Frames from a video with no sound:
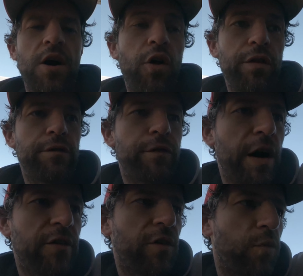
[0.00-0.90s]
on the
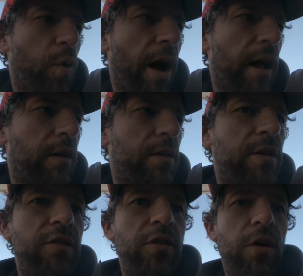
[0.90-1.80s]
front as well.
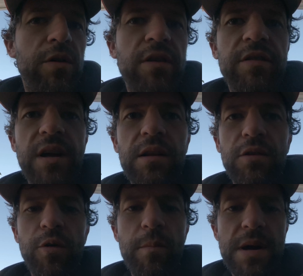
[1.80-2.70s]
So this is going to
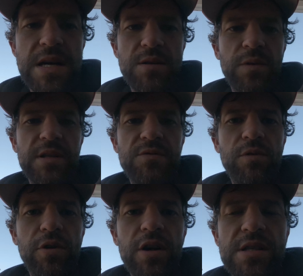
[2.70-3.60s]
look mean when it's
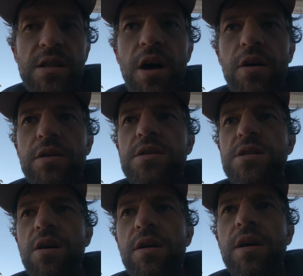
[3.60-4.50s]
real nice and low.
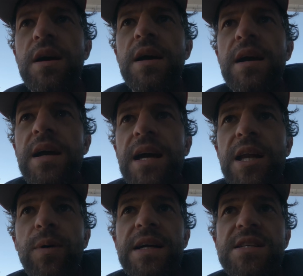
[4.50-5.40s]
So
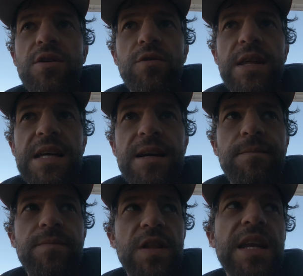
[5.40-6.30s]
anyway, so the
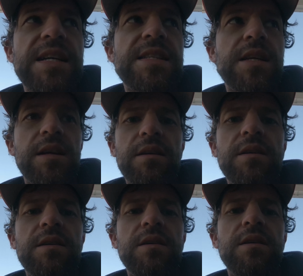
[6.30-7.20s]
next thing
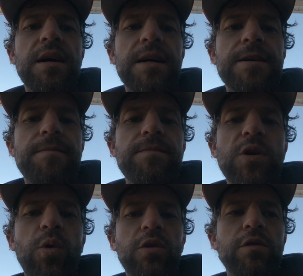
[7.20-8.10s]

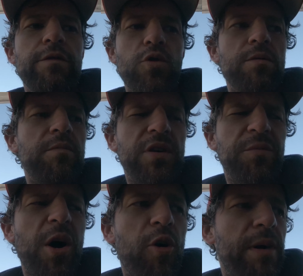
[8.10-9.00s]
you want to look for,
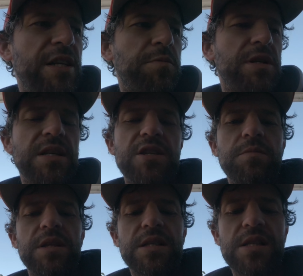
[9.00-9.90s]
because my old man's been
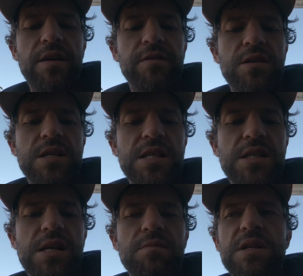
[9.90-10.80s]
teaching me this stuff, because
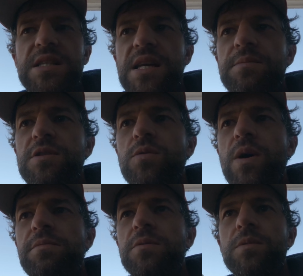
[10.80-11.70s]
he's an absolute
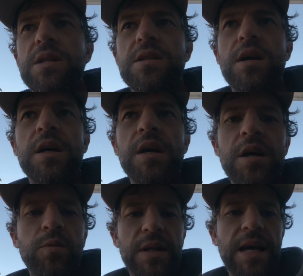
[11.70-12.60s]
weapon with
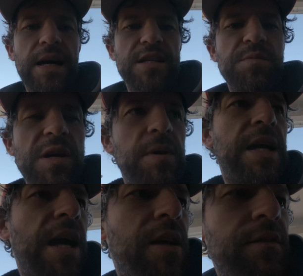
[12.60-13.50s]
cars. Been a
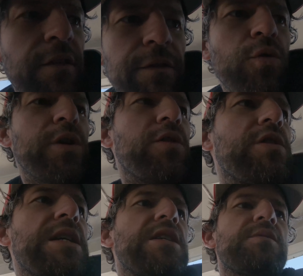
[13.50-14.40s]
mechanic for 40
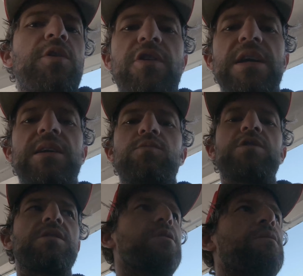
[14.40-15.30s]
odd years. My granddad
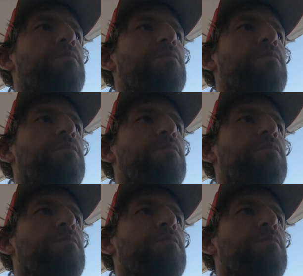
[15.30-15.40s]
was a